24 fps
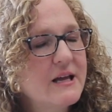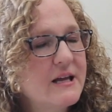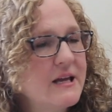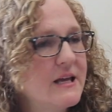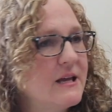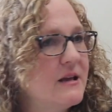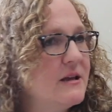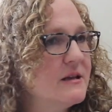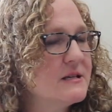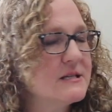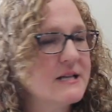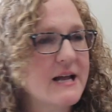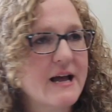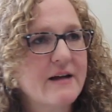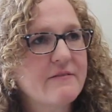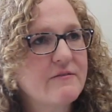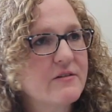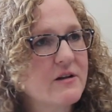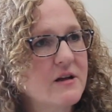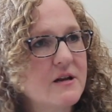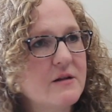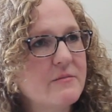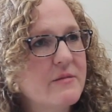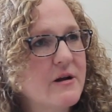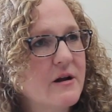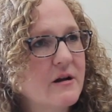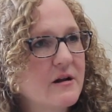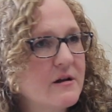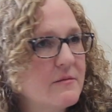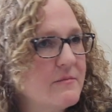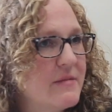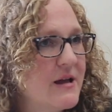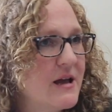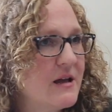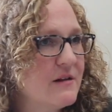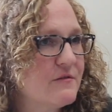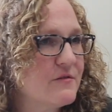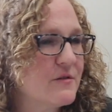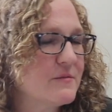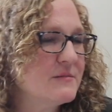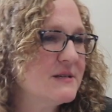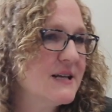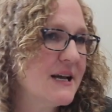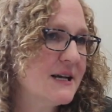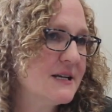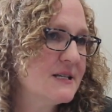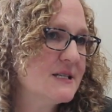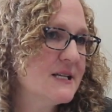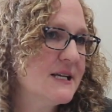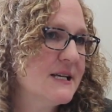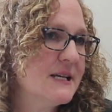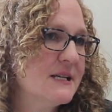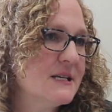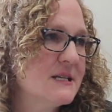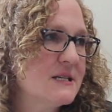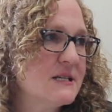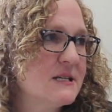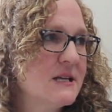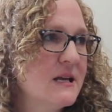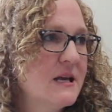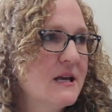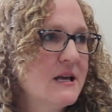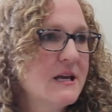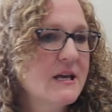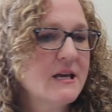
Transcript: He's an African-American man from Texas.